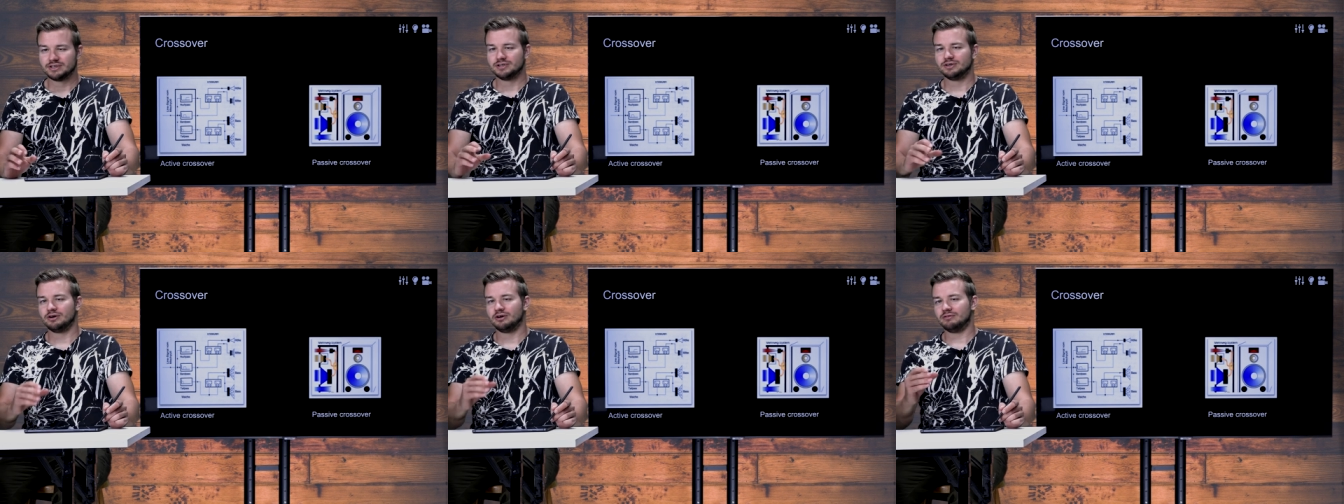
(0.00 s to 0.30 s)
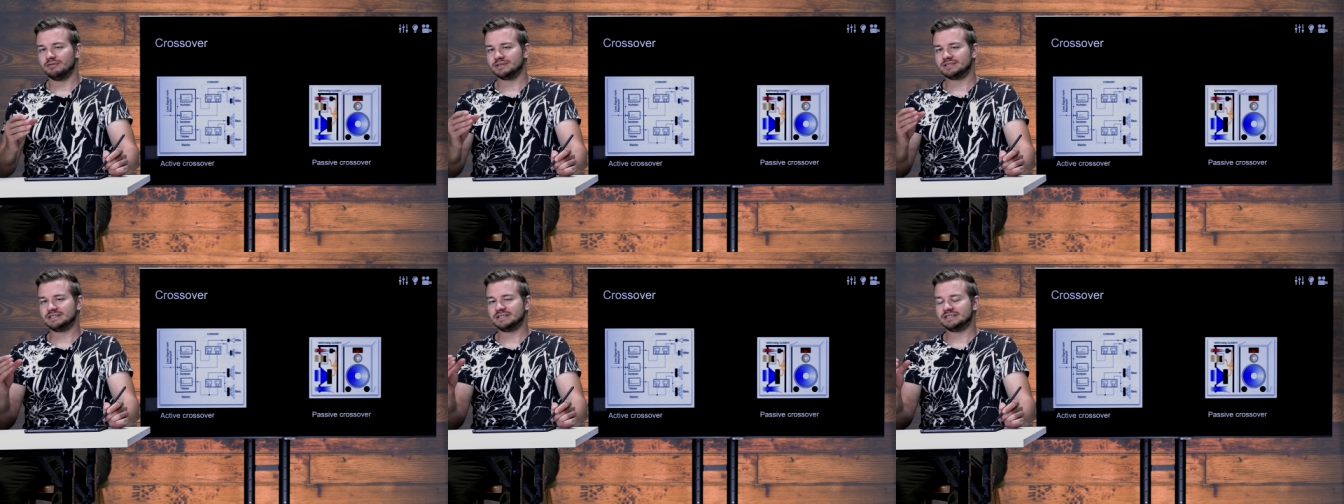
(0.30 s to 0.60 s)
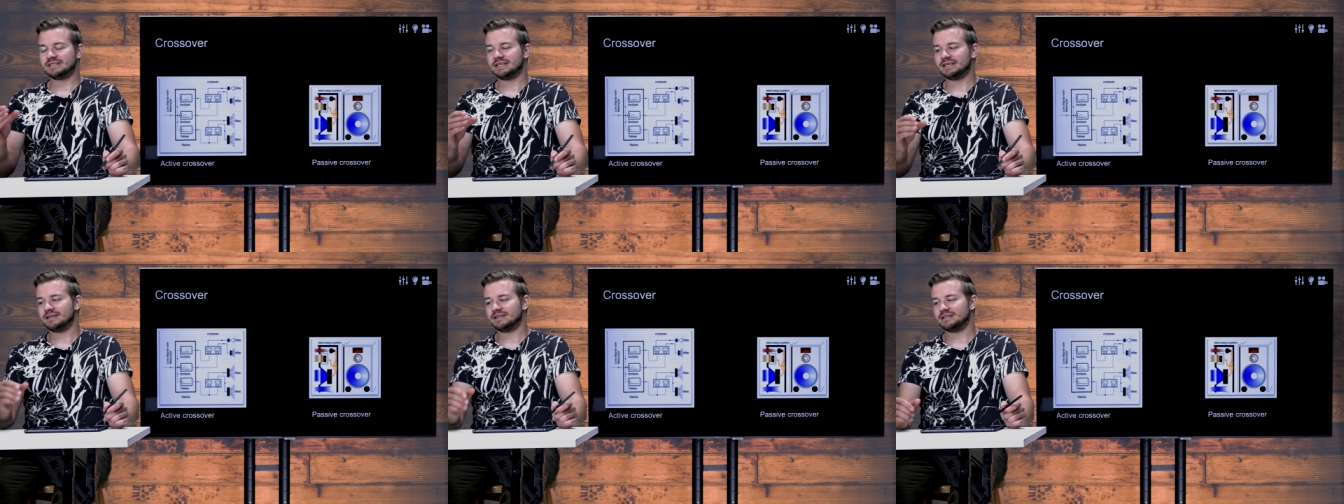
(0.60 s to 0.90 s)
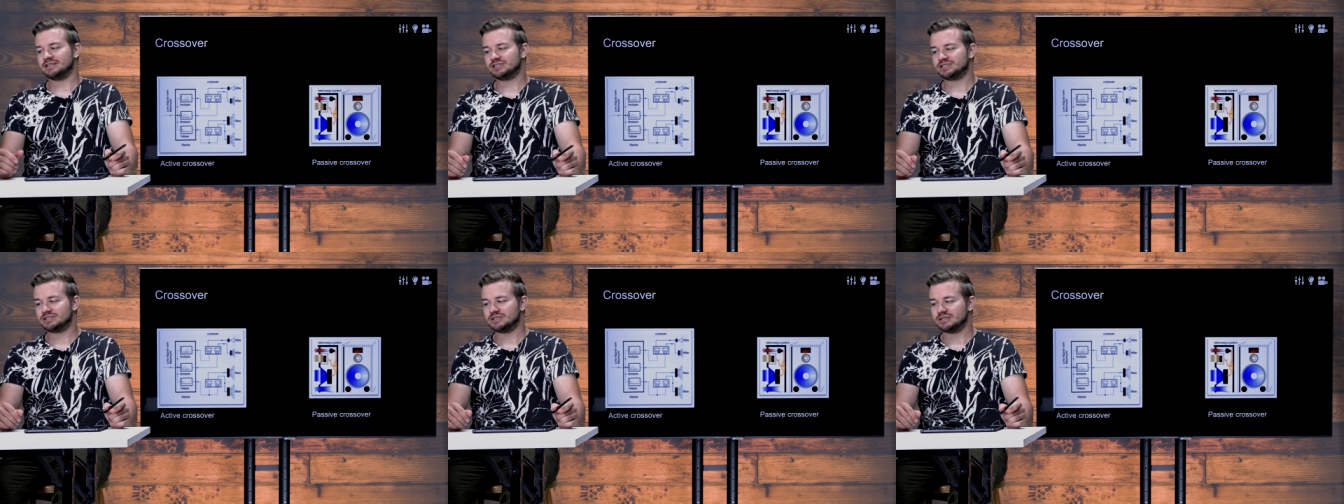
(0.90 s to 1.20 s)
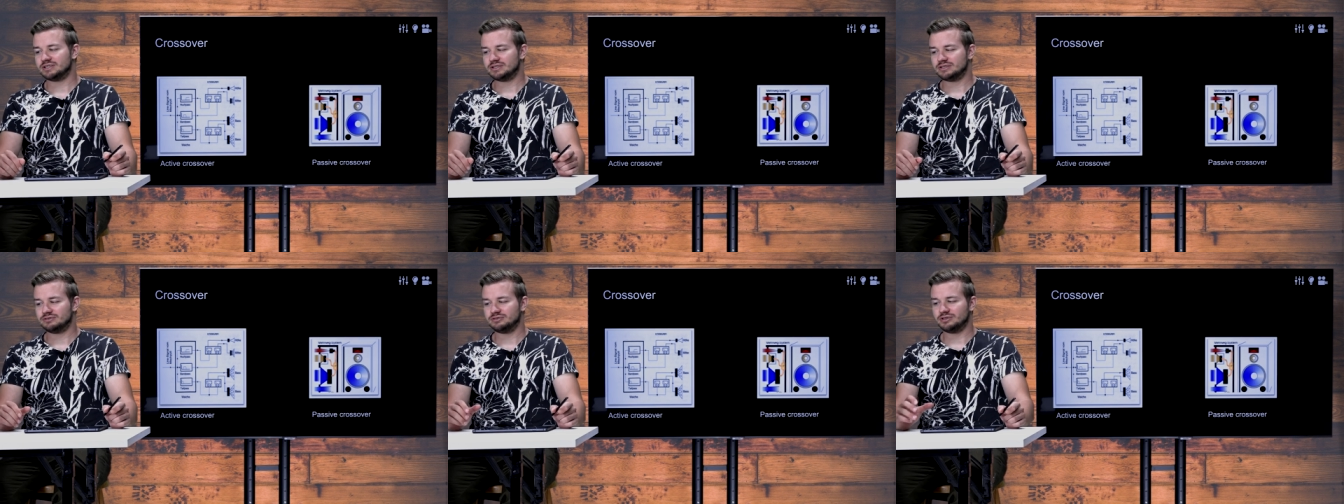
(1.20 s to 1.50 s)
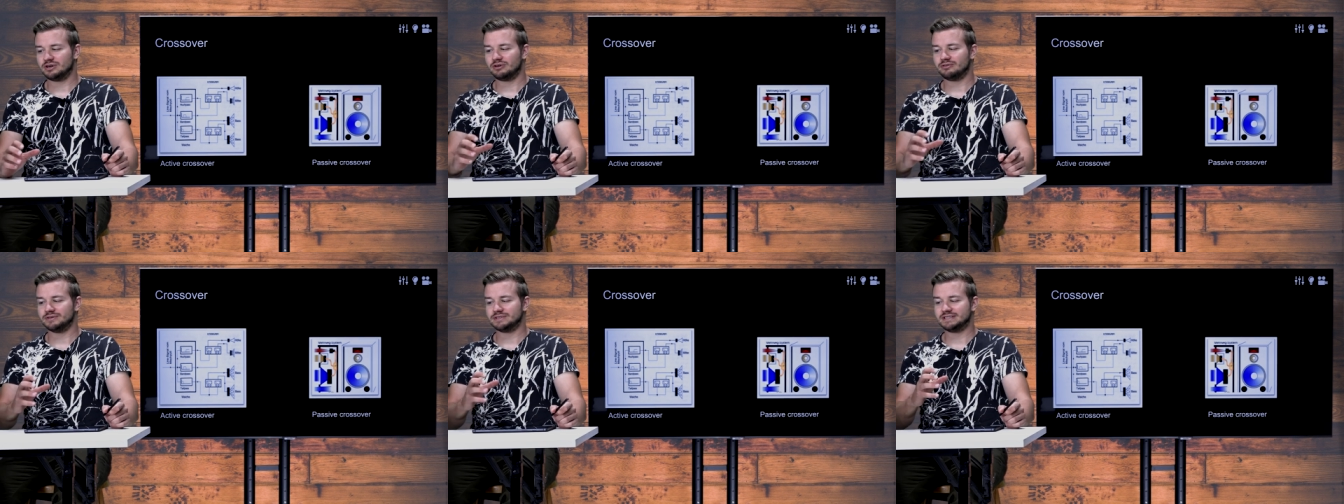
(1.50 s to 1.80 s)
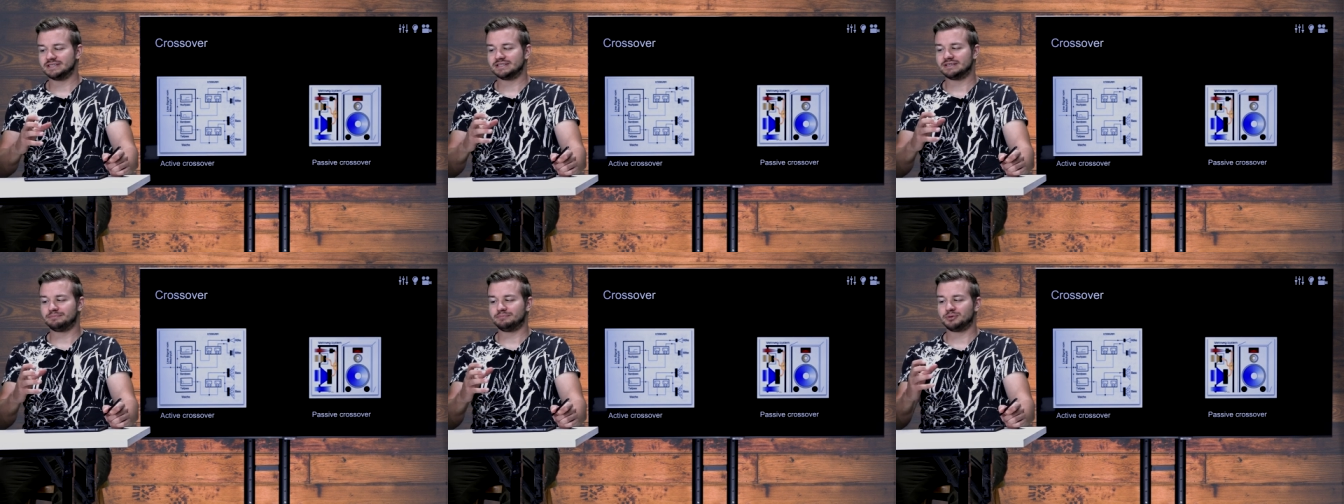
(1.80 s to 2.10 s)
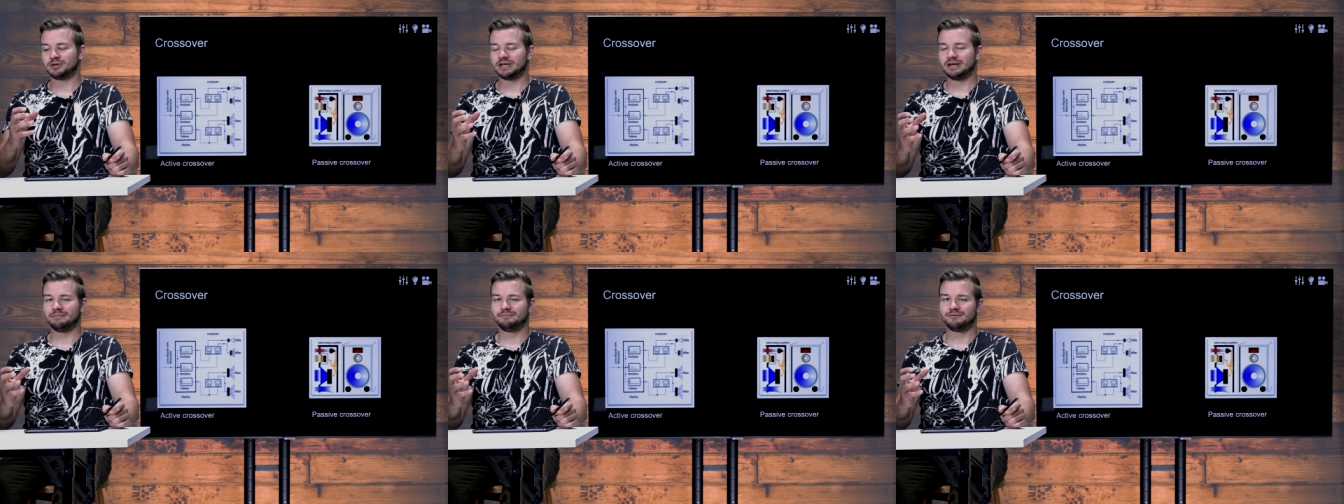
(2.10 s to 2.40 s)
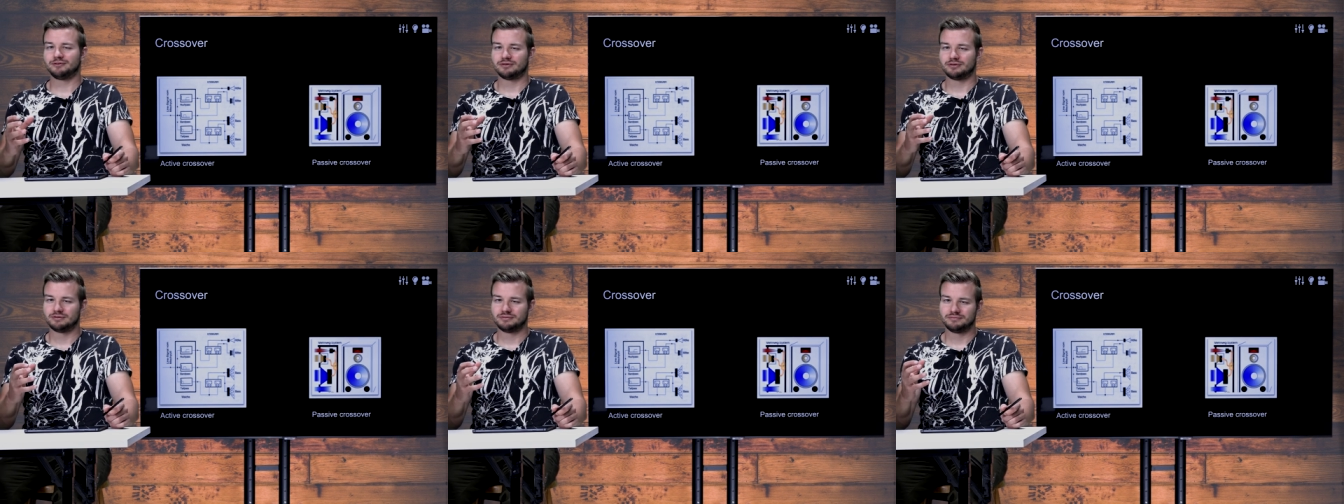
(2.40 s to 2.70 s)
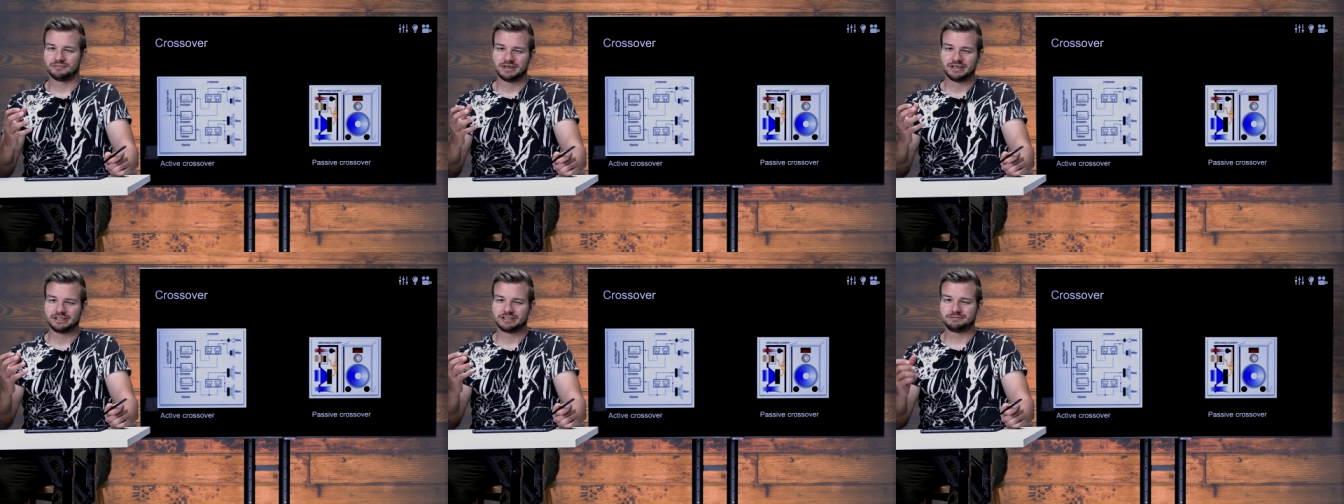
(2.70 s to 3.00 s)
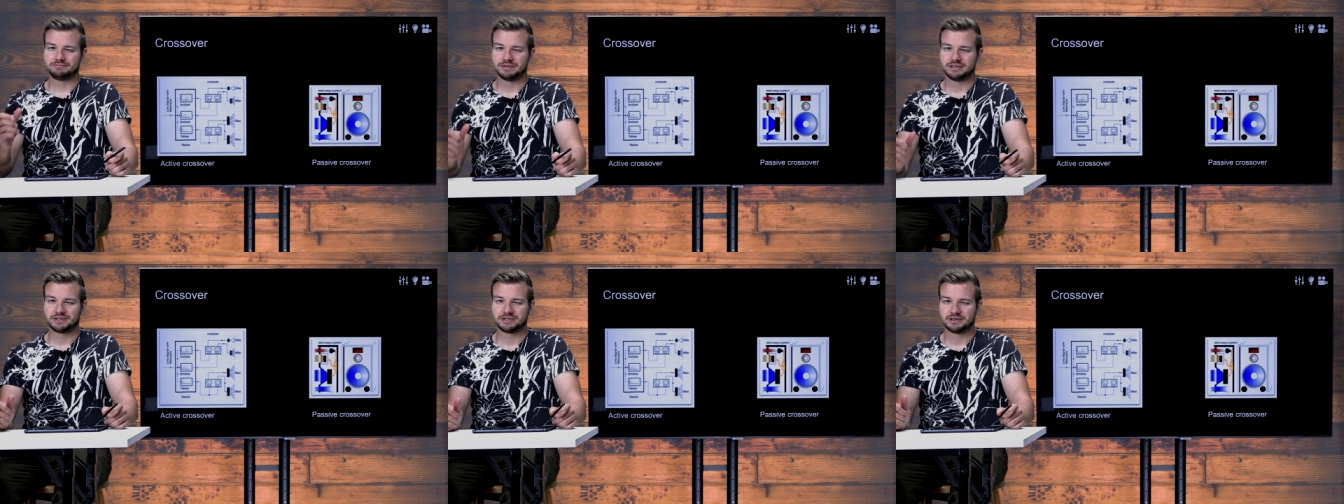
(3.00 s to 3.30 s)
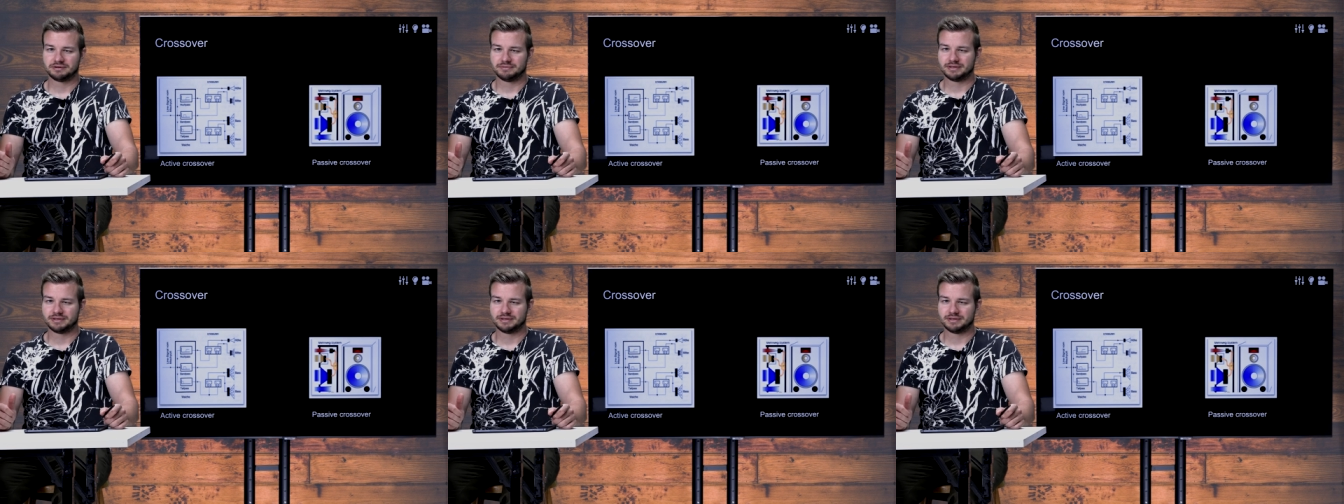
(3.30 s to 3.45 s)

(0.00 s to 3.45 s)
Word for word: you always need an additional, you always need a preamp for each speaker.